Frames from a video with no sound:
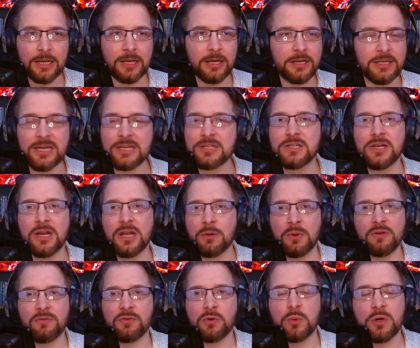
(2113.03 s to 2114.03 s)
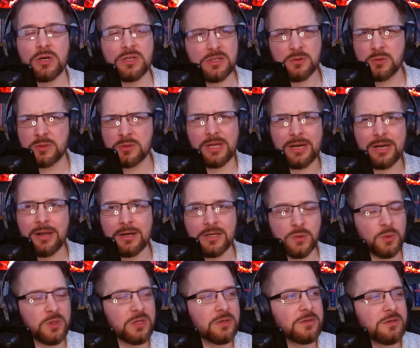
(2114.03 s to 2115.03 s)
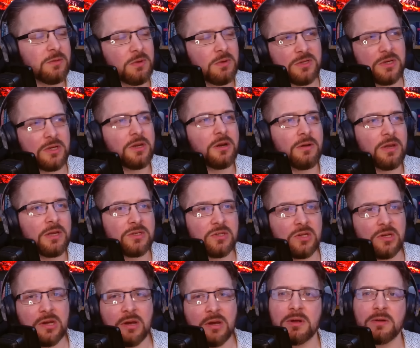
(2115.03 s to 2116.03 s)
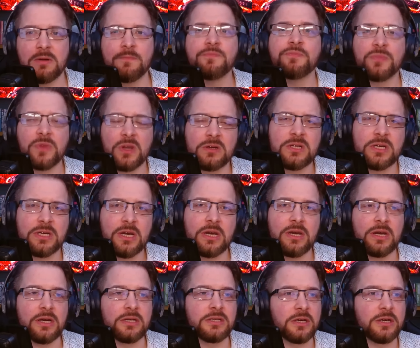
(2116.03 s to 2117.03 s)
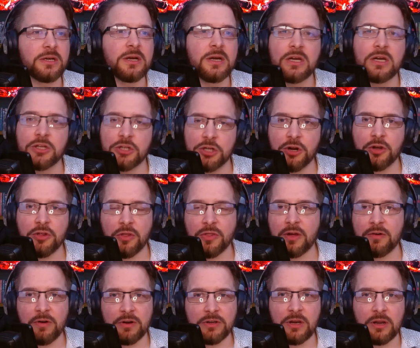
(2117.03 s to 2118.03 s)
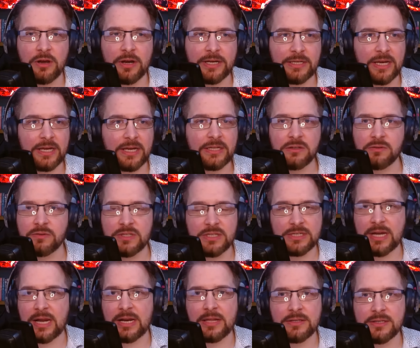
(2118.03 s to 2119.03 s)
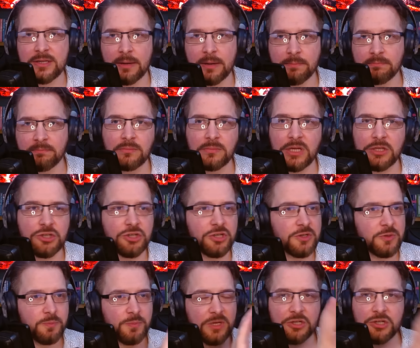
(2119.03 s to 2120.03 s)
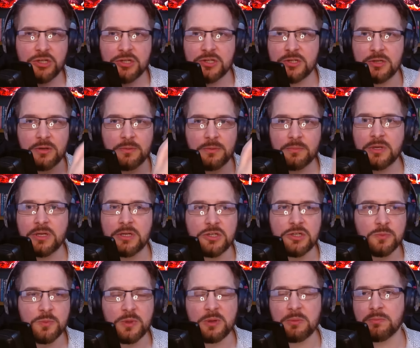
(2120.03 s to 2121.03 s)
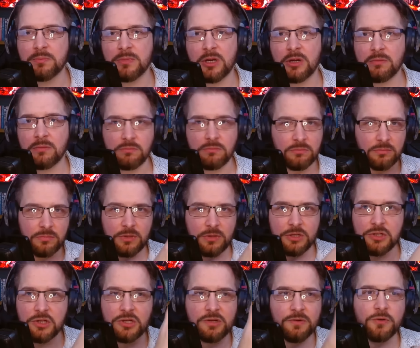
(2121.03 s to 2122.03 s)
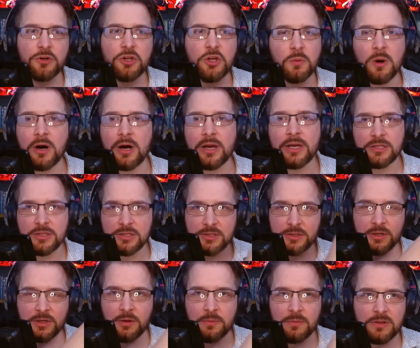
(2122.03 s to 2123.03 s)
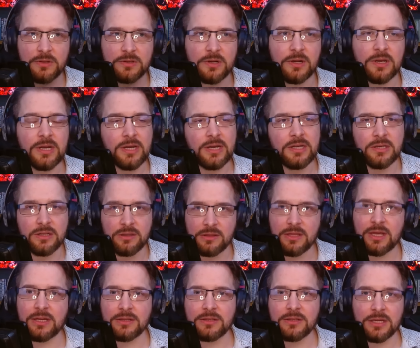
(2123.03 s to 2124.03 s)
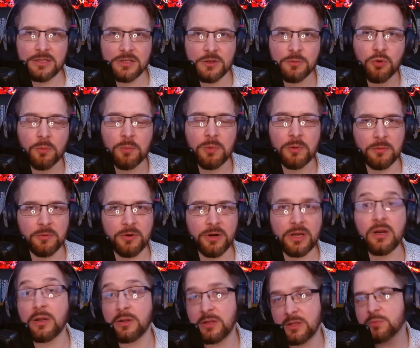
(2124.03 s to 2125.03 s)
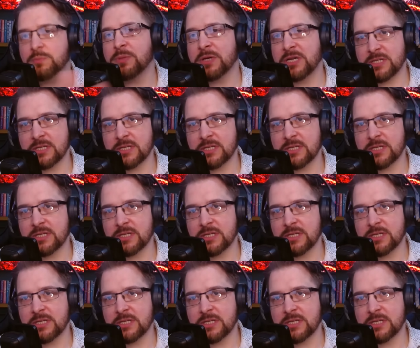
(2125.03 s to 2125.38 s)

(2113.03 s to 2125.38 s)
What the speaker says: yesterday or whenever it was. This was like last week or something. It's like, yesterday came out. I was like, yeah. It's like, that their underlying data is exactly the same. It's just been, it's a different UI. It's just, it's like that's a problem. Great. And because